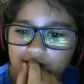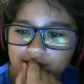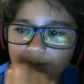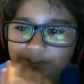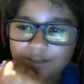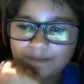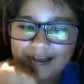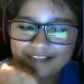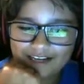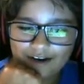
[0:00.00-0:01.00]
Can we just
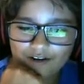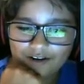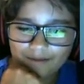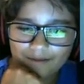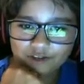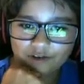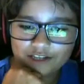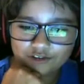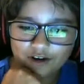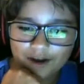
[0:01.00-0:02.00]
pass out?
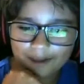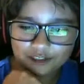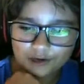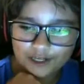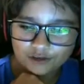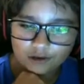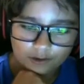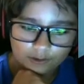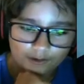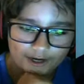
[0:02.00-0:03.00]
Benjerizer, Benjerizer,
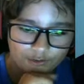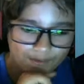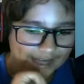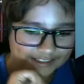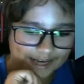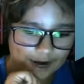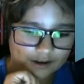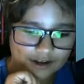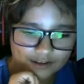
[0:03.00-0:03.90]
oh great, you passed out.